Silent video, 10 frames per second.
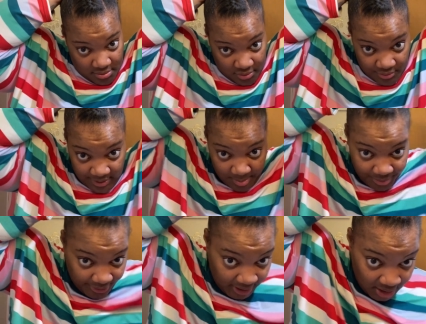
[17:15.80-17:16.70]
Ooh, that
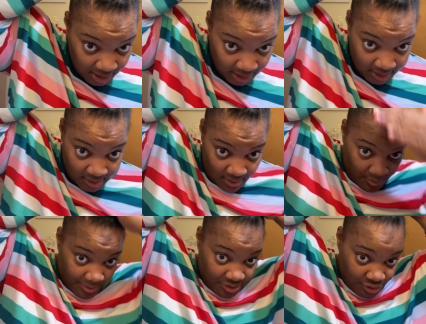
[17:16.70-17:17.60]
braid hanger gonna
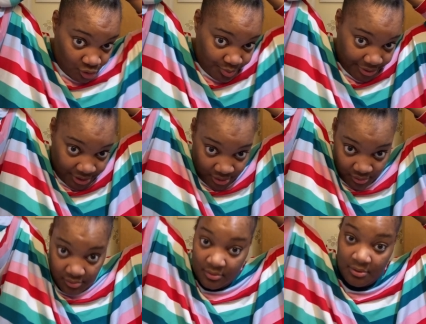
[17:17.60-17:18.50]
be super cute